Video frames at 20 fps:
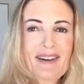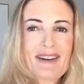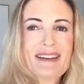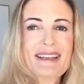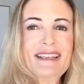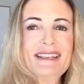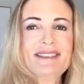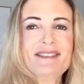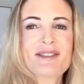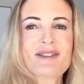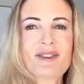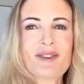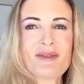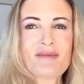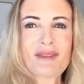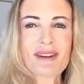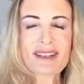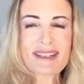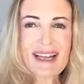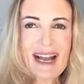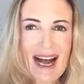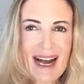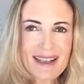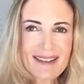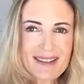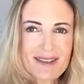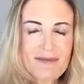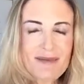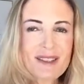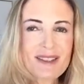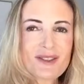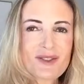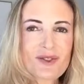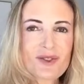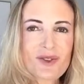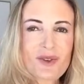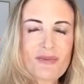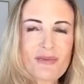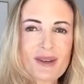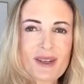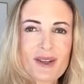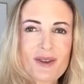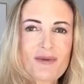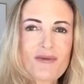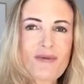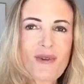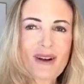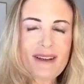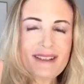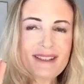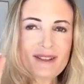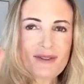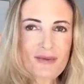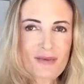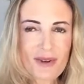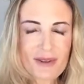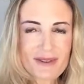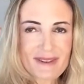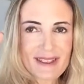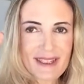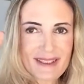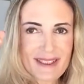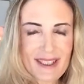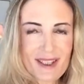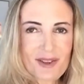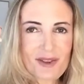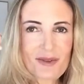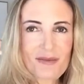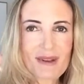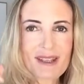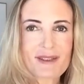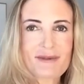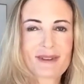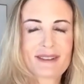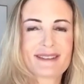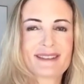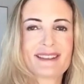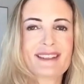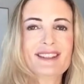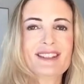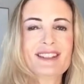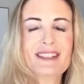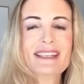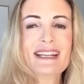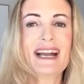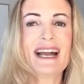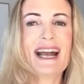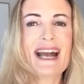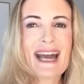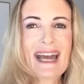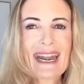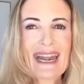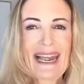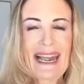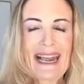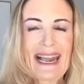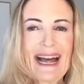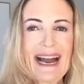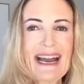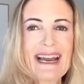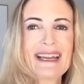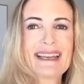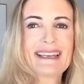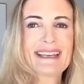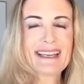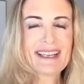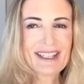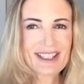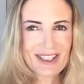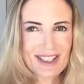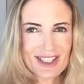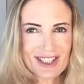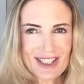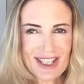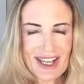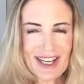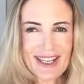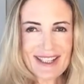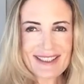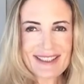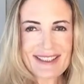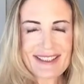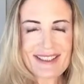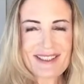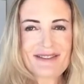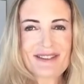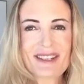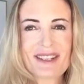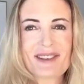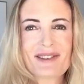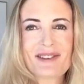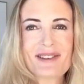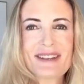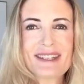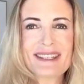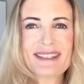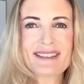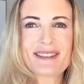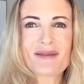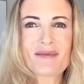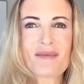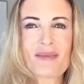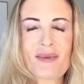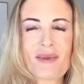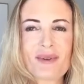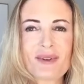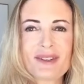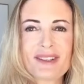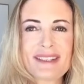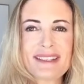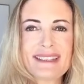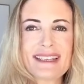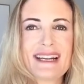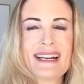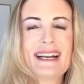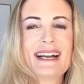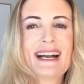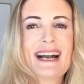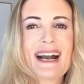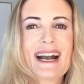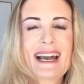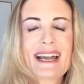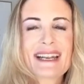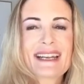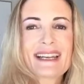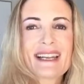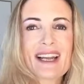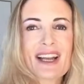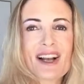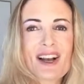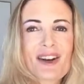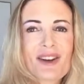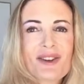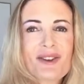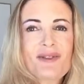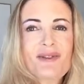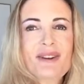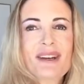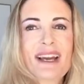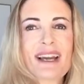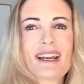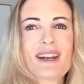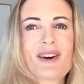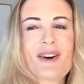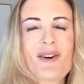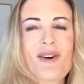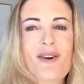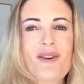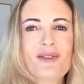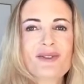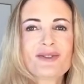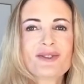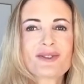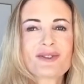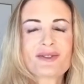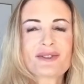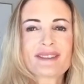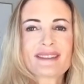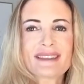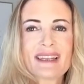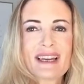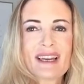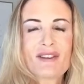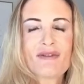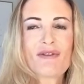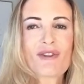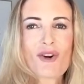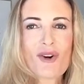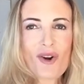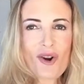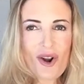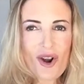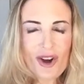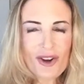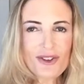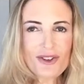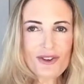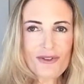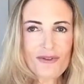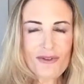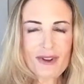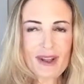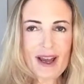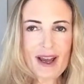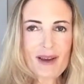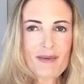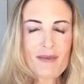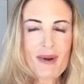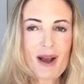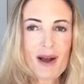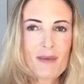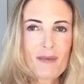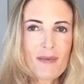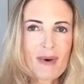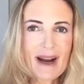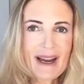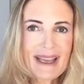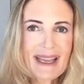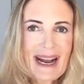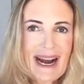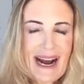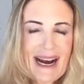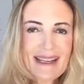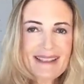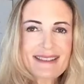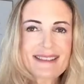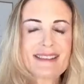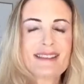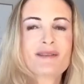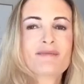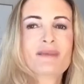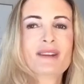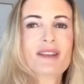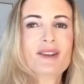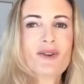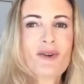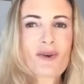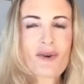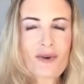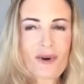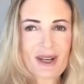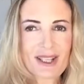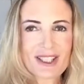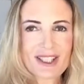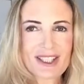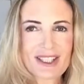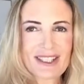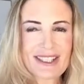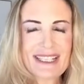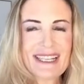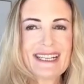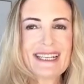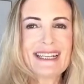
in the comment, ask me the topic you want about that economic transition, and like, share this video, it's important. And you can also save a lot of time by asking me your question